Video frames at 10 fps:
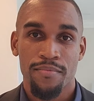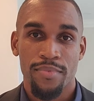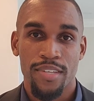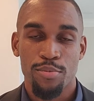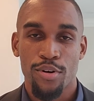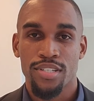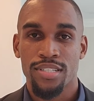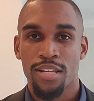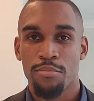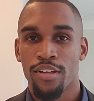This person
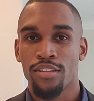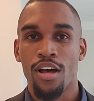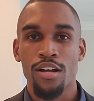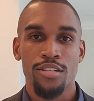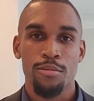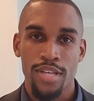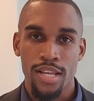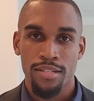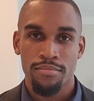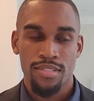can be a long-term tenant,